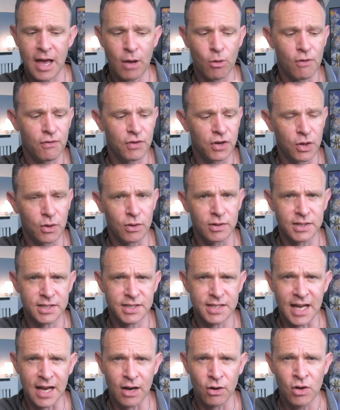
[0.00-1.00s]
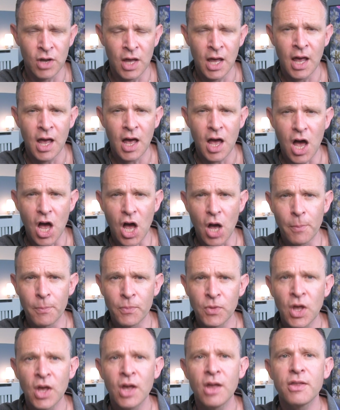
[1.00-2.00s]
how often you go on sale,
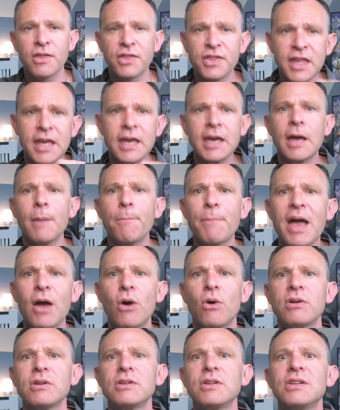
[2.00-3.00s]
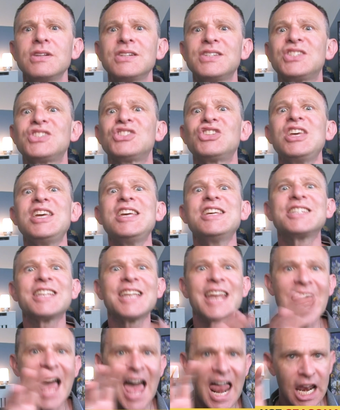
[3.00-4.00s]
think about
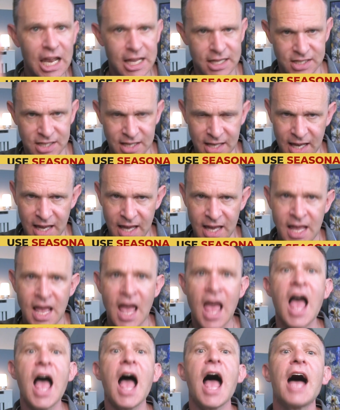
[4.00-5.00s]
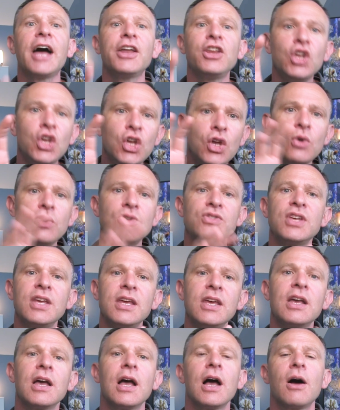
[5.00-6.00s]
seasonality and
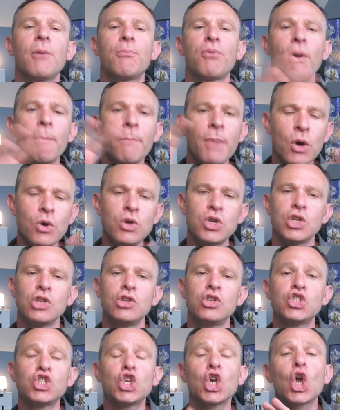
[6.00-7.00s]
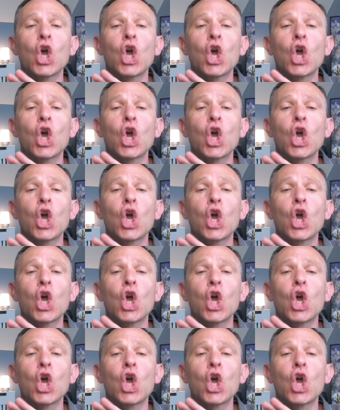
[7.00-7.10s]
using promotions to